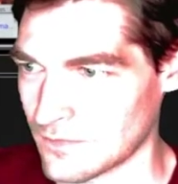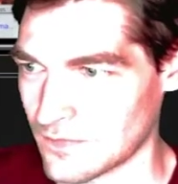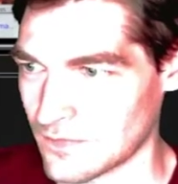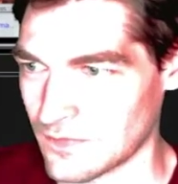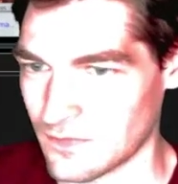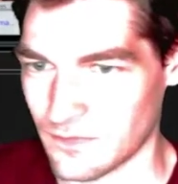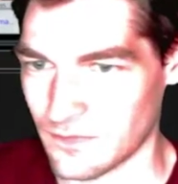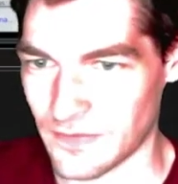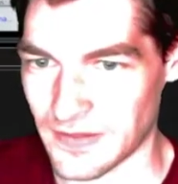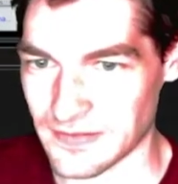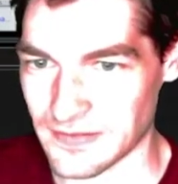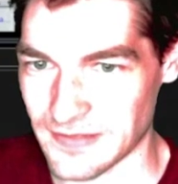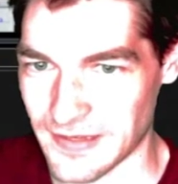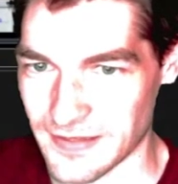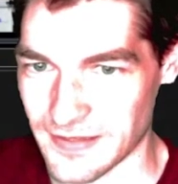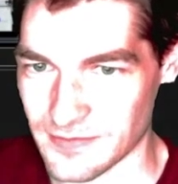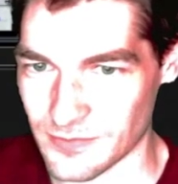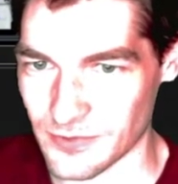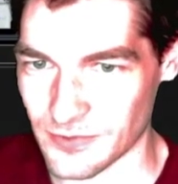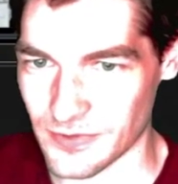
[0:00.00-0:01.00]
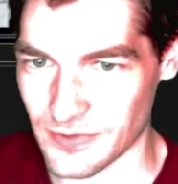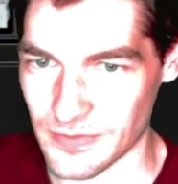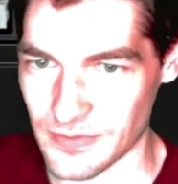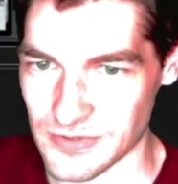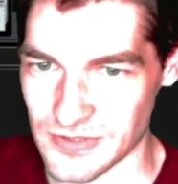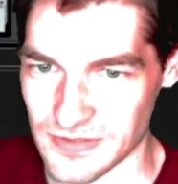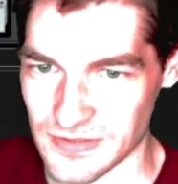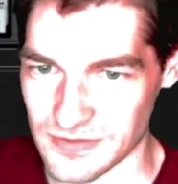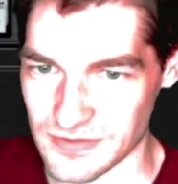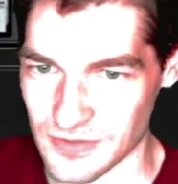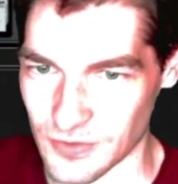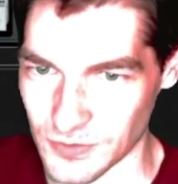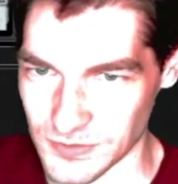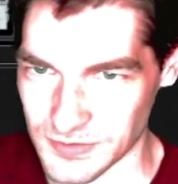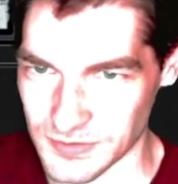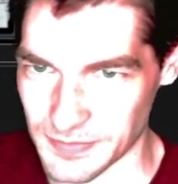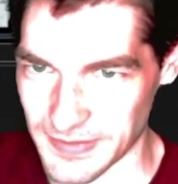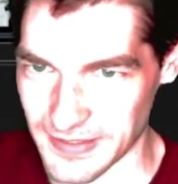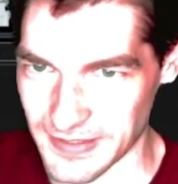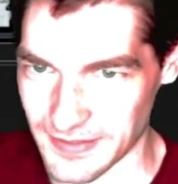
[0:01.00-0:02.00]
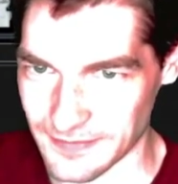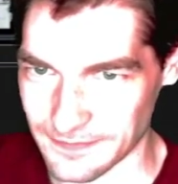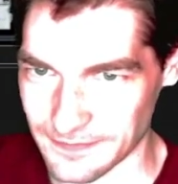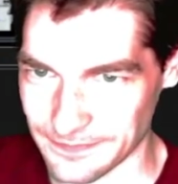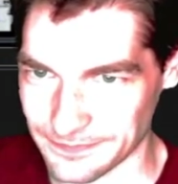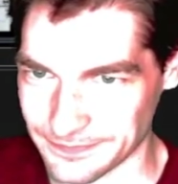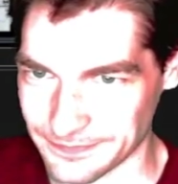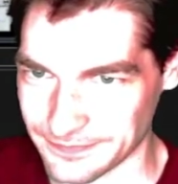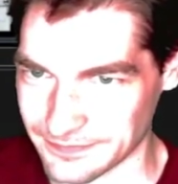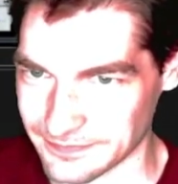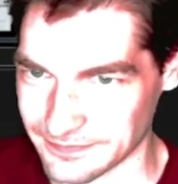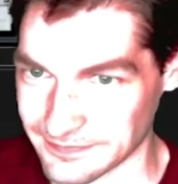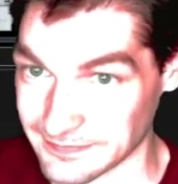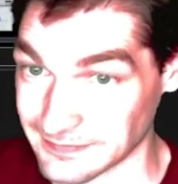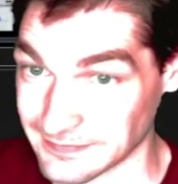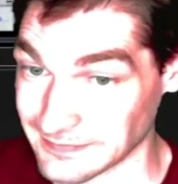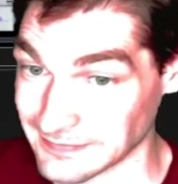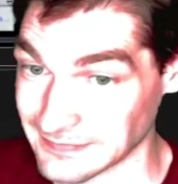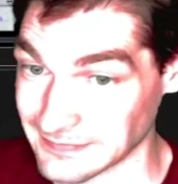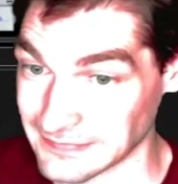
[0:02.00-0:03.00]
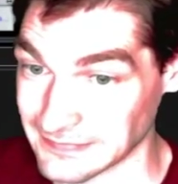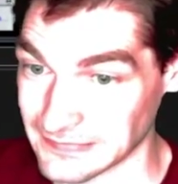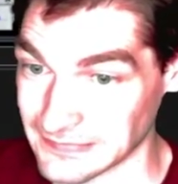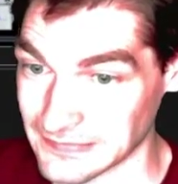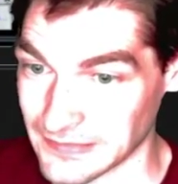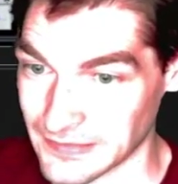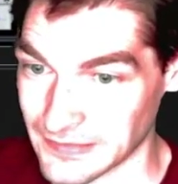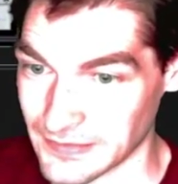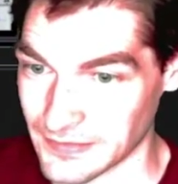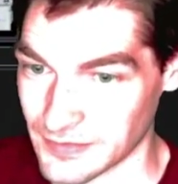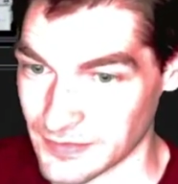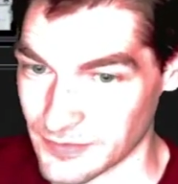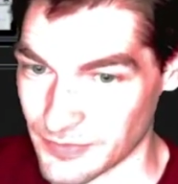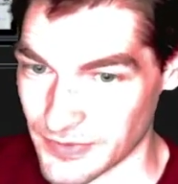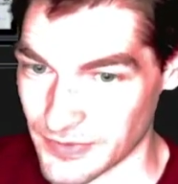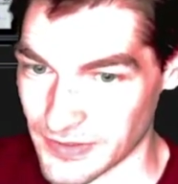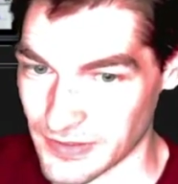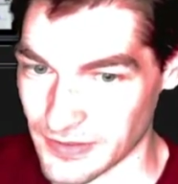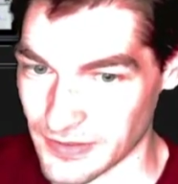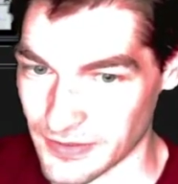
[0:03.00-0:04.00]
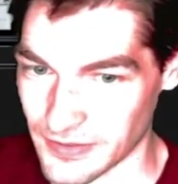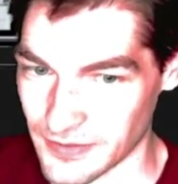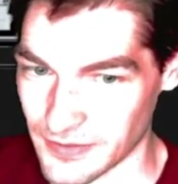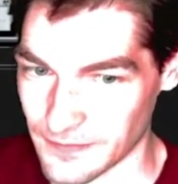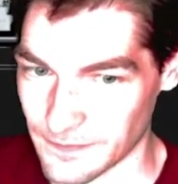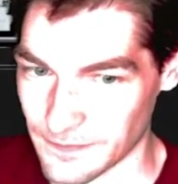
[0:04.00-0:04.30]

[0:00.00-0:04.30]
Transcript: Phantasmal Image as Goldspan. It's pretty good.